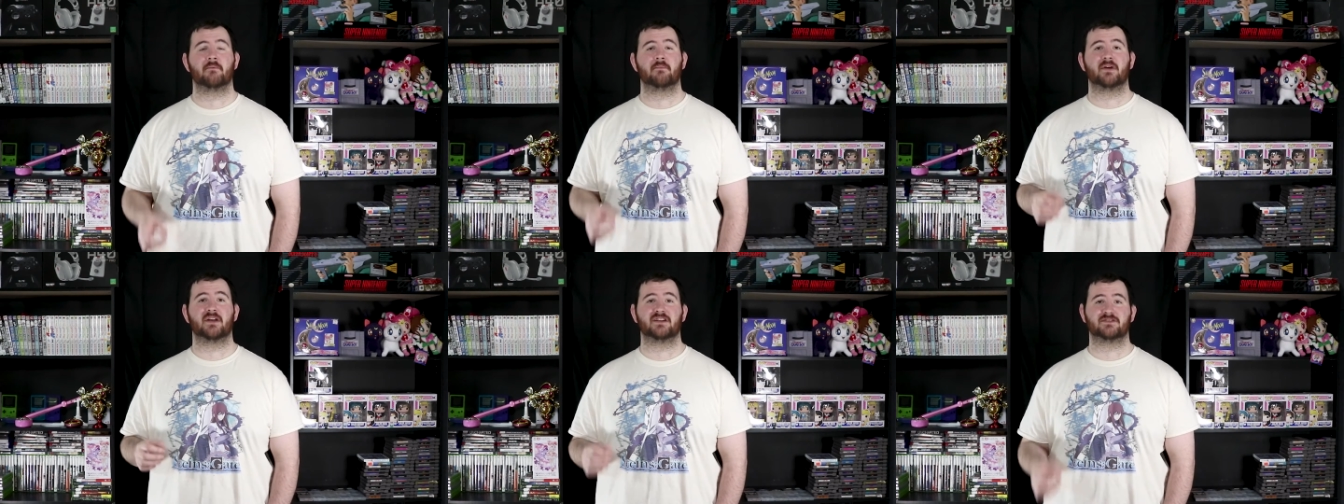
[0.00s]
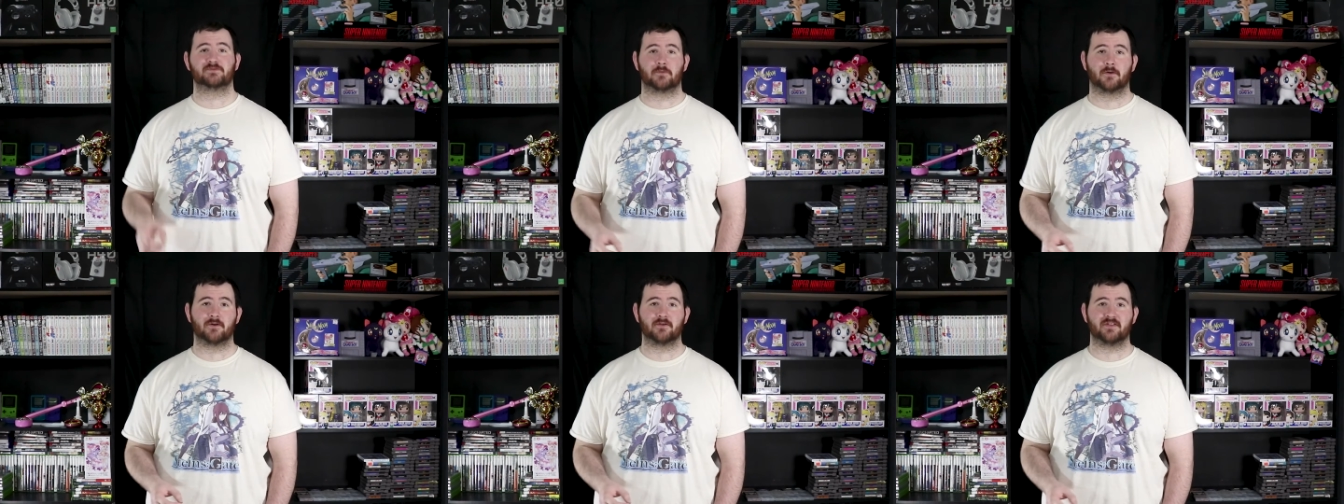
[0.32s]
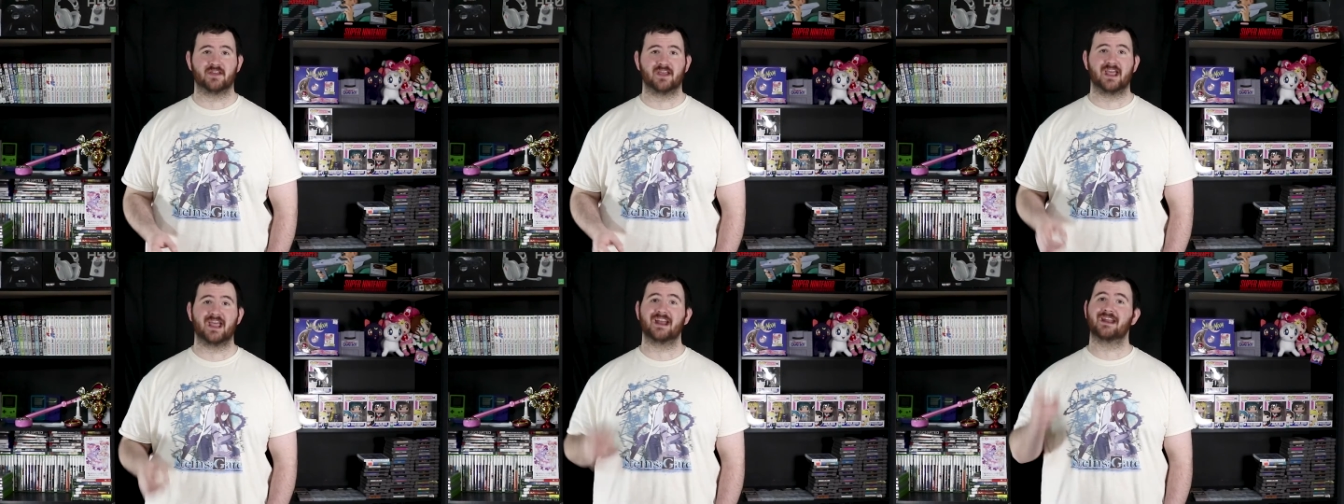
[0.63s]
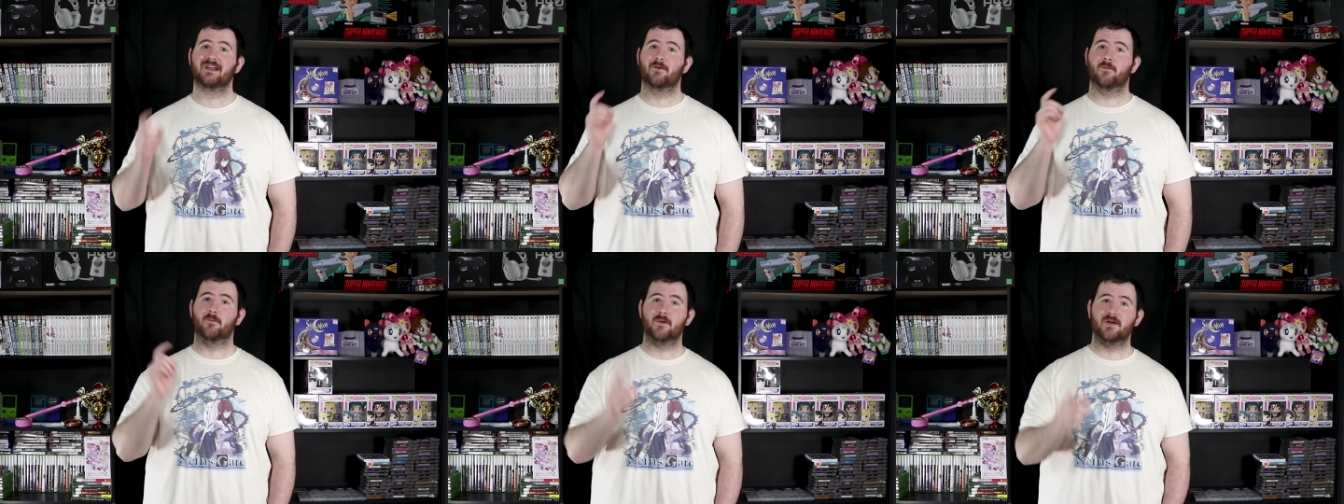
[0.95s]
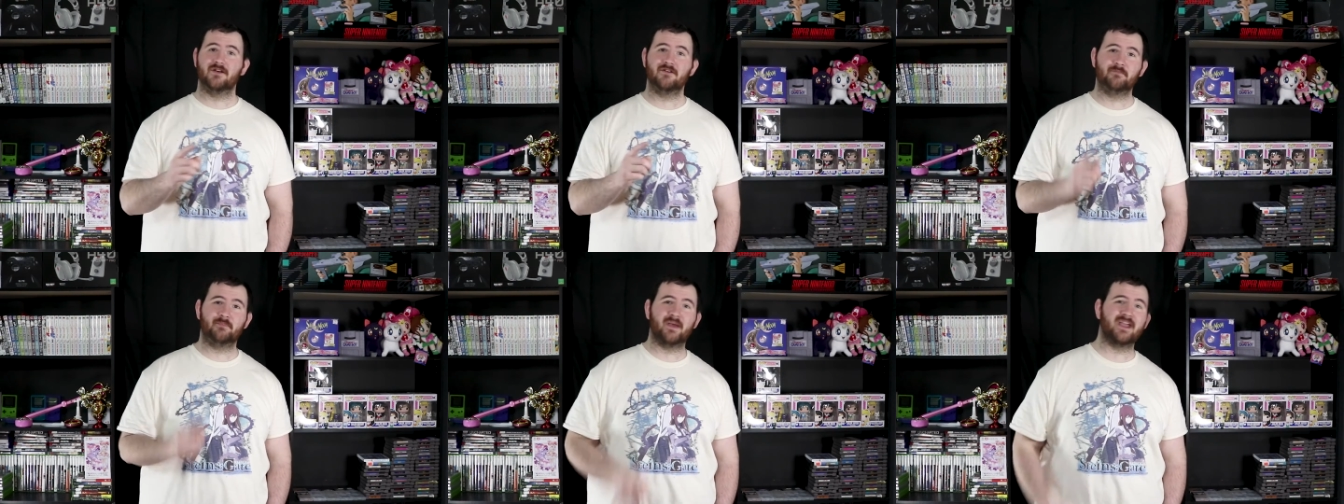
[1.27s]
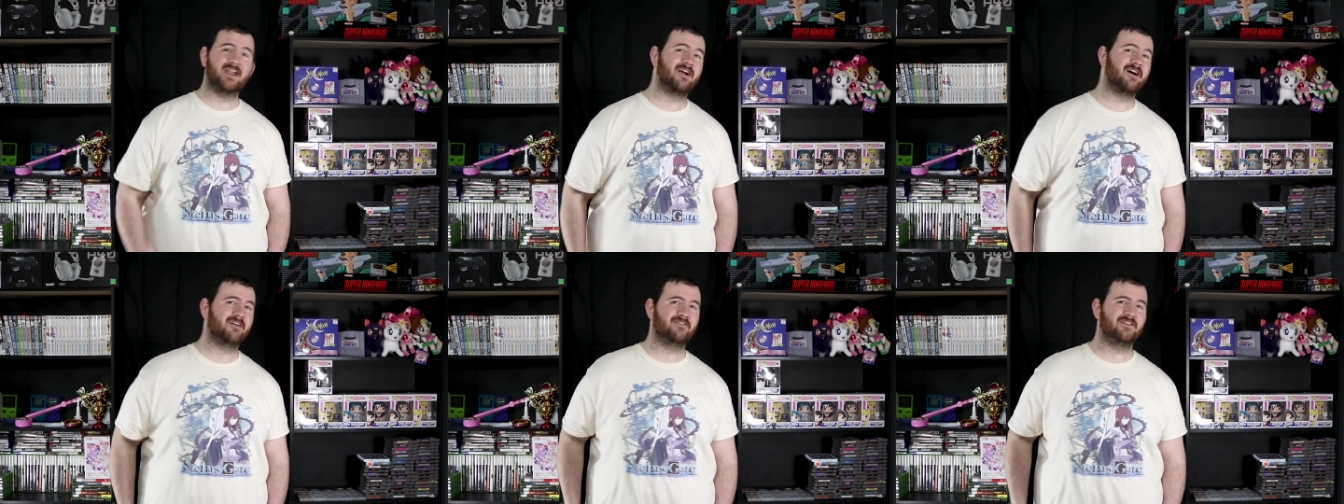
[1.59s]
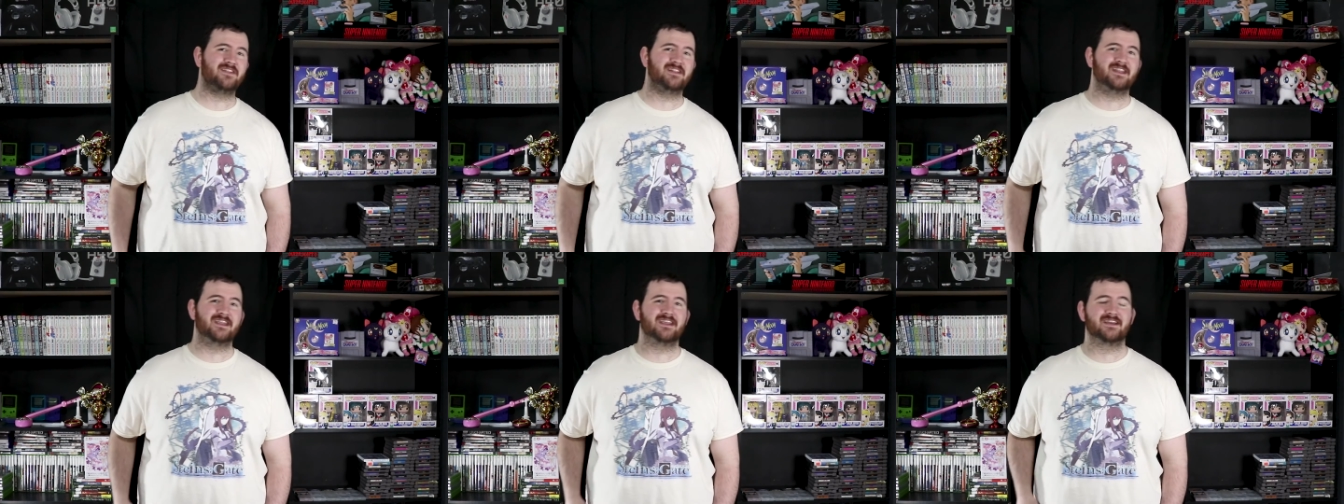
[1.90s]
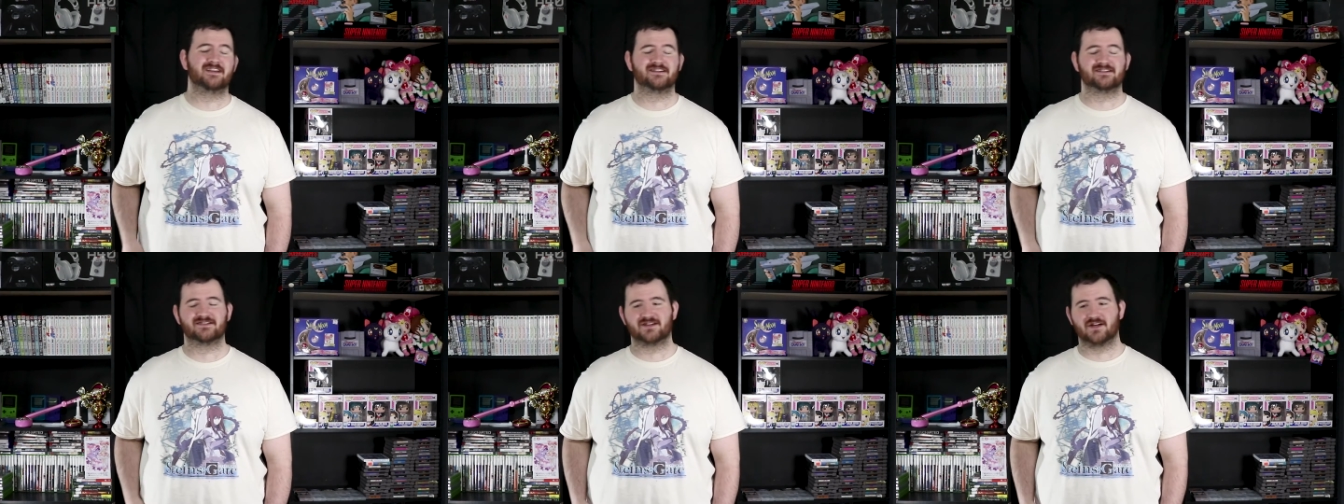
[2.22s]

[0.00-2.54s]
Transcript: but it's worth it and it will pay off in the end.